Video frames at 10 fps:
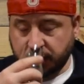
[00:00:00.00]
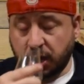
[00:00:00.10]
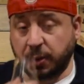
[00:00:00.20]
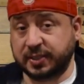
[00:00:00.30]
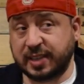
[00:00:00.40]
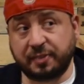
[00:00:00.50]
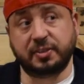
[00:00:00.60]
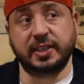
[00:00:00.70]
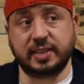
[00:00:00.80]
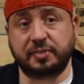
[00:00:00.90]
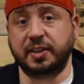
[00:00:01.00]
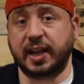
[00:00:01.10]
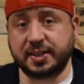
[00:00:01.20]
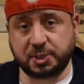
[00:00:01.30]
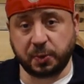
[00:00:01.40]
Oh, it definitely, definitely
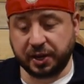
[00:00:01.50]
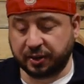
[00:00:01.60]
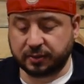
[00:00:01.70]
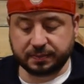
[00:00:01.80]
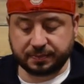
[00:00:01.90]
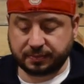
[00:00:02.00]
got sweeter.